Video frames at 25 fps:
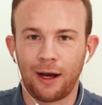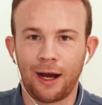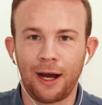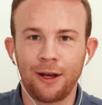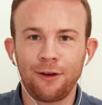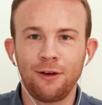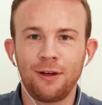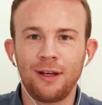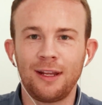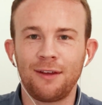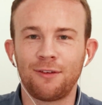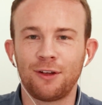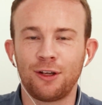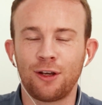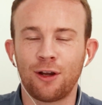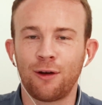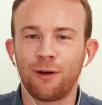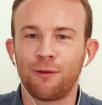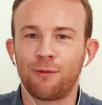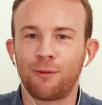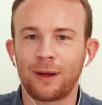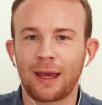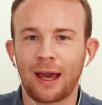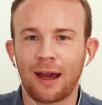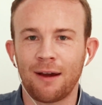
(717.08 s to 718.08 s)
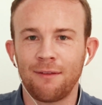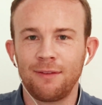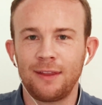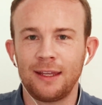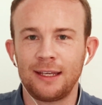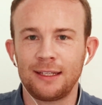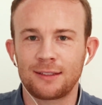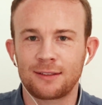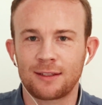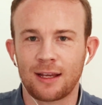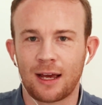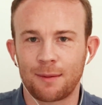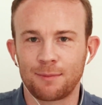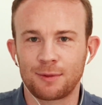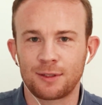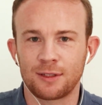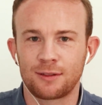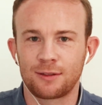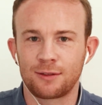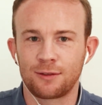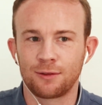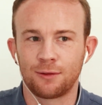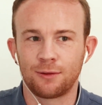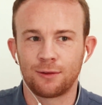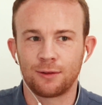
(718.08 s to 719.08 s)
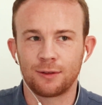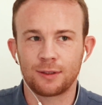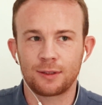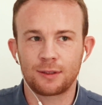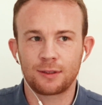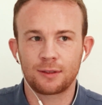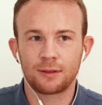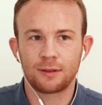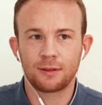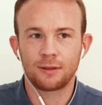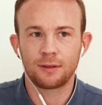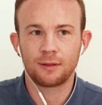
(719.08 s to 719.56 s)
I don't even know if we have these types of stores.